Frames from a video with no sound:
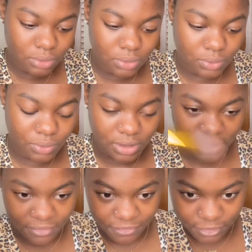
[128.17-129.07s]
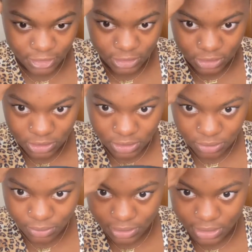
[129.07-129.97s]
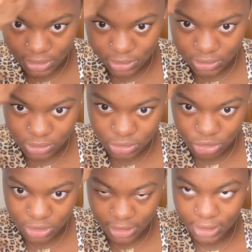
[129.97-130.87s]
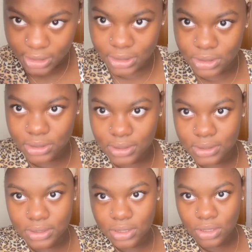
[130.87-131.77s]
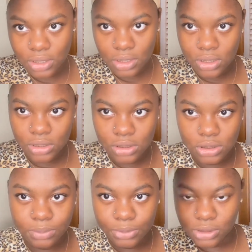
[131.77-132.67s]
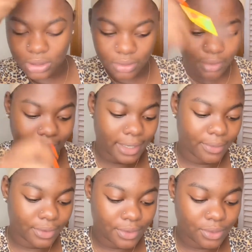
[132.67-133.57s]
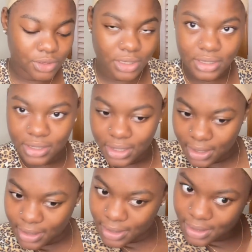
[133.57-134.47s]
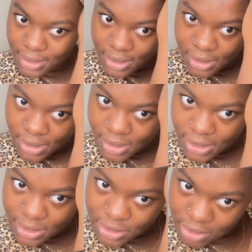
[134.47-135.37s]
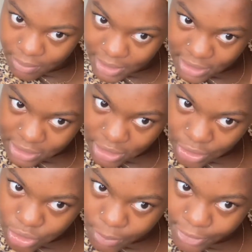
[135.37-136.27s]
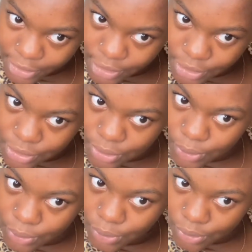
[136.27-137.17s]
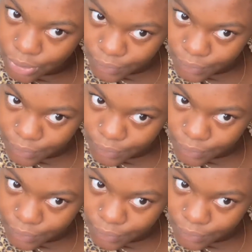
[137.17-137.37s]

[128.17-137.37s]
we're not forgetting to do all of that shenanigans. Just put it right where the closure go there. And it's gonna be a center part, so